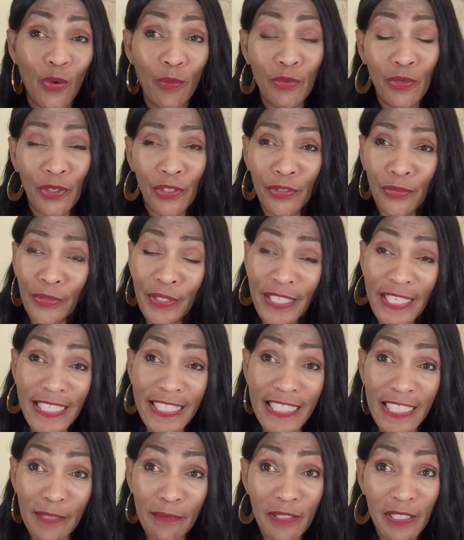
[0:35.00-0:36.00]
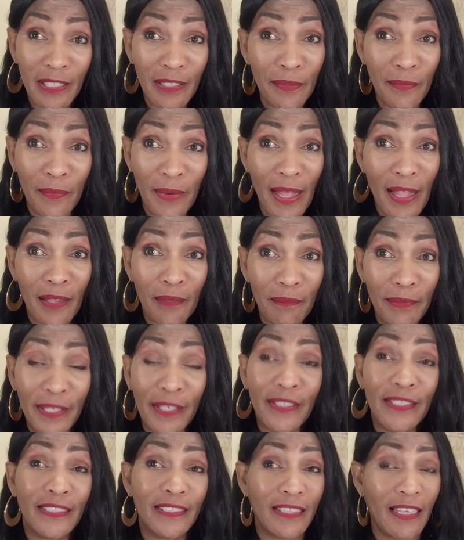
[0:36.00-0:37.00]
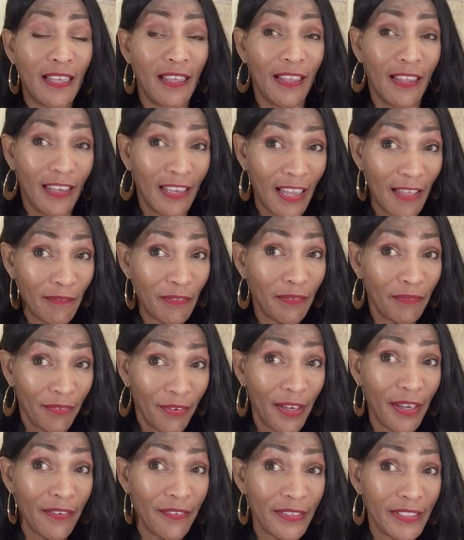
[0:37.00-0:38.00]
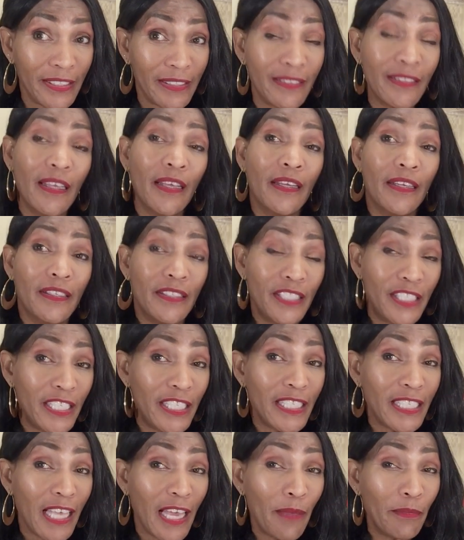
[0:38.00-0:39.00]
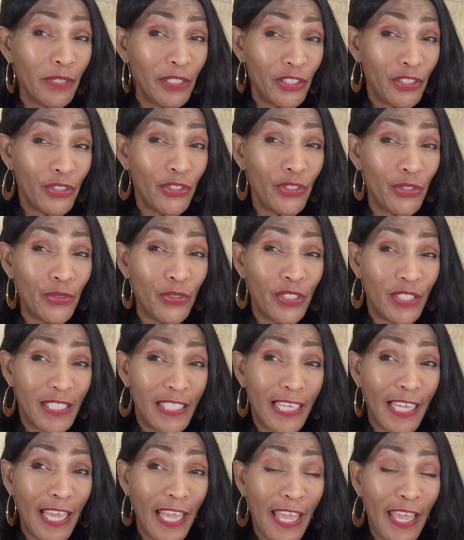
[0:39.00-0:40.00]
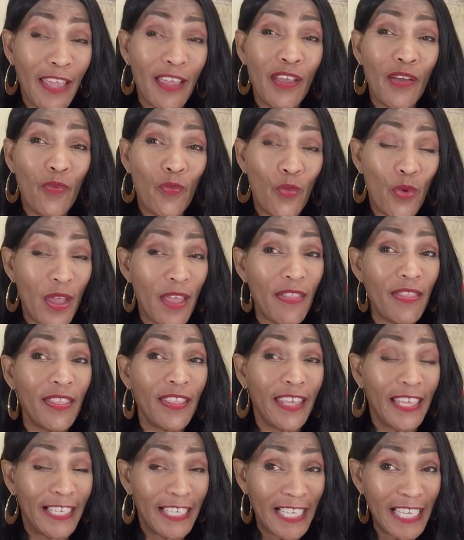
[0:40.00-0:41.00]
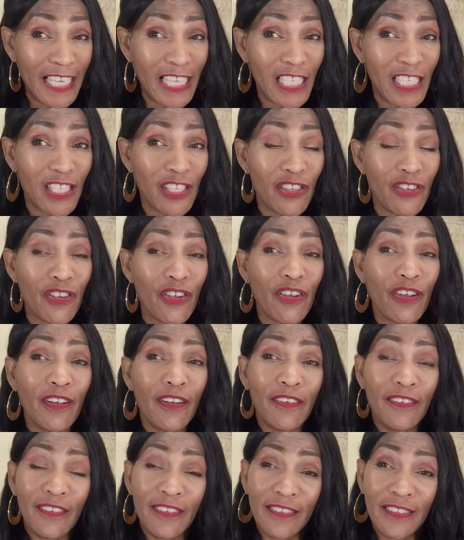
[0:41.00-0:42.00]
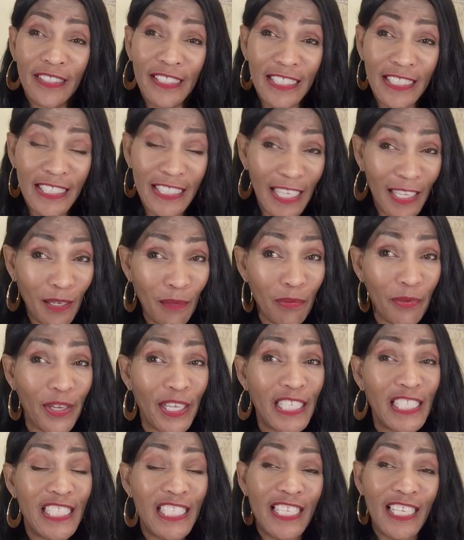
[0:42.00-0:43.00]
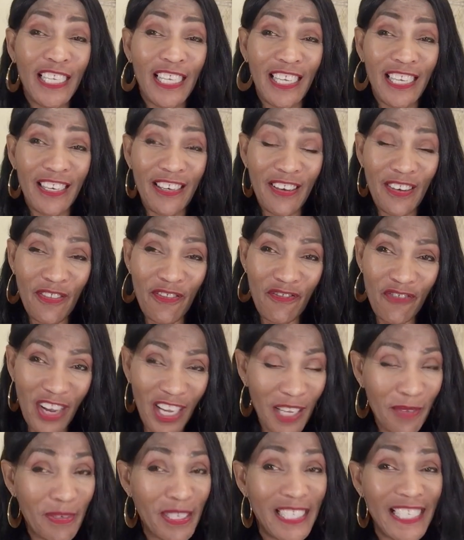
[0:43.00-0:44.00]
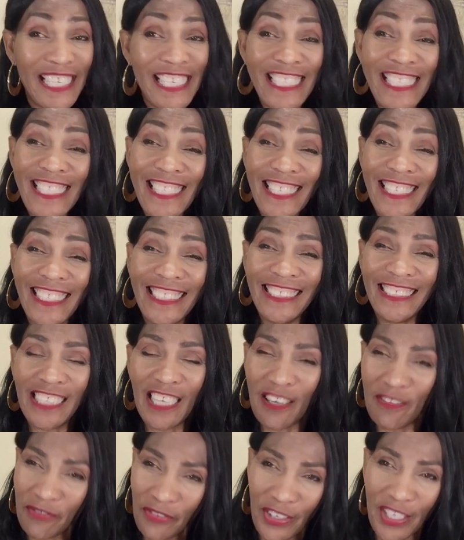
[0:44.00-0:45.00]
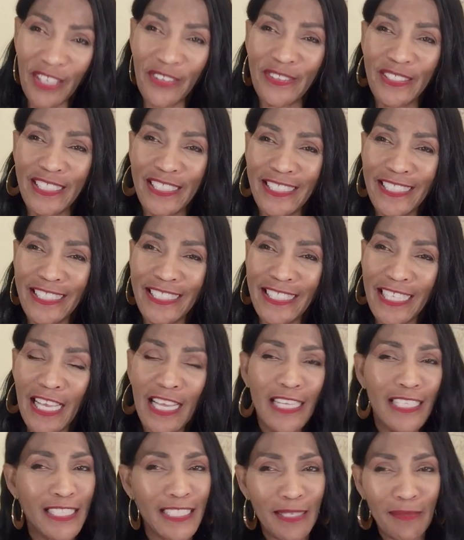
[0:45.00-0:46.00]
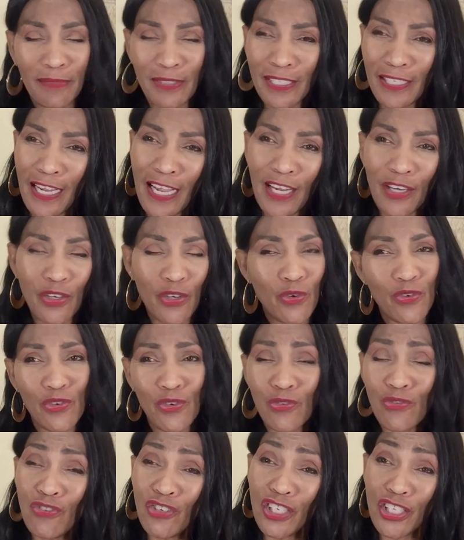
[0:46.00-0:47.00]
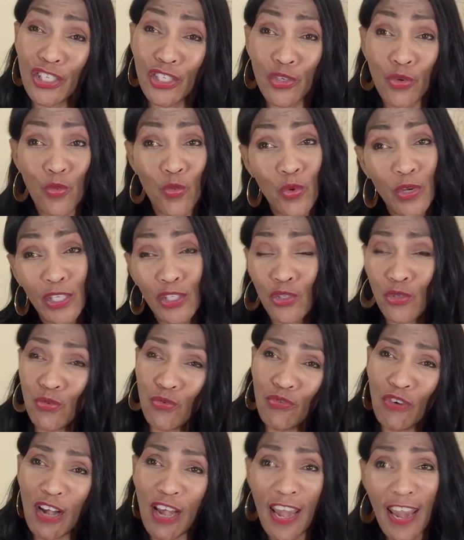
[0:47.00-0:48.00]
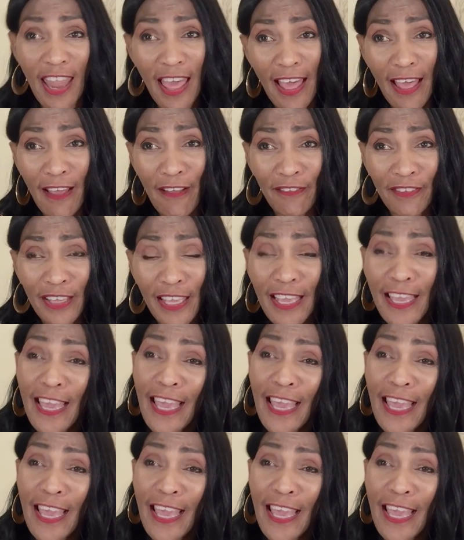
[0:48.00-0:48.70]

hope you're doing exceptionally well because Love of Fragrance, she's coming to you today with an Easter celebration recommendation of fragrances. Something I know you're just going to love.